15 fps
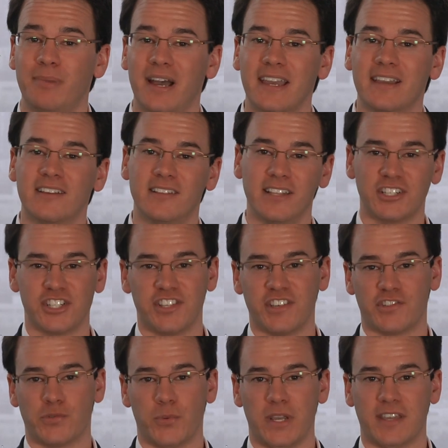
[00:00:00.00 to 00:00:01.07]
by a glitch
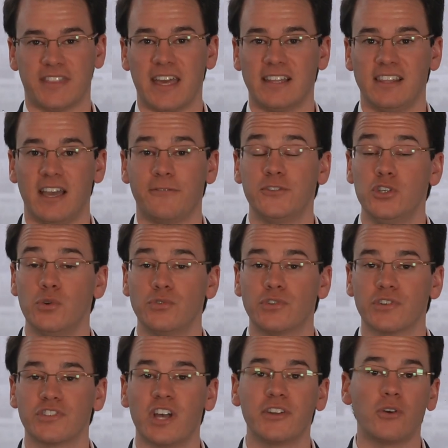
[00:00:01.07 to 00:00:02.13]
this week that left
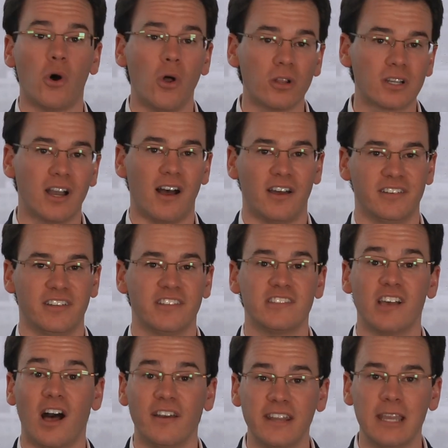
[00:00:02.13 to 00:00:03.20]
users on all continents
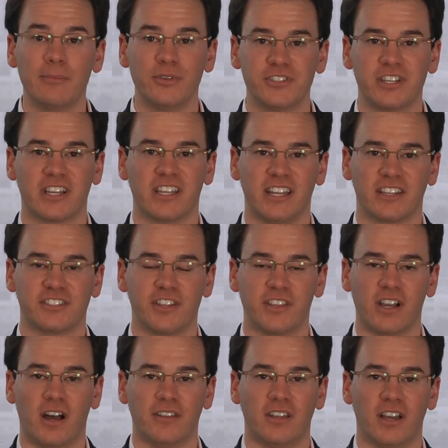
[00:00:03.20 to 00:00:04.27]
unable to connect to
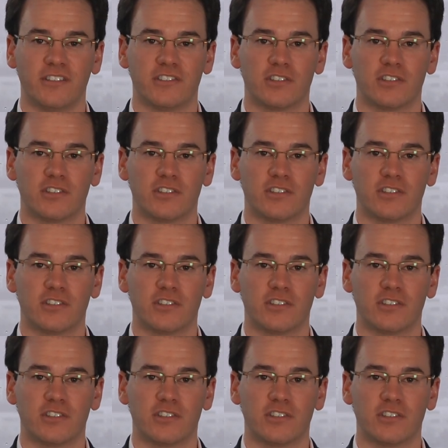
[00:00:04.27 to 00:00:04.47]
the online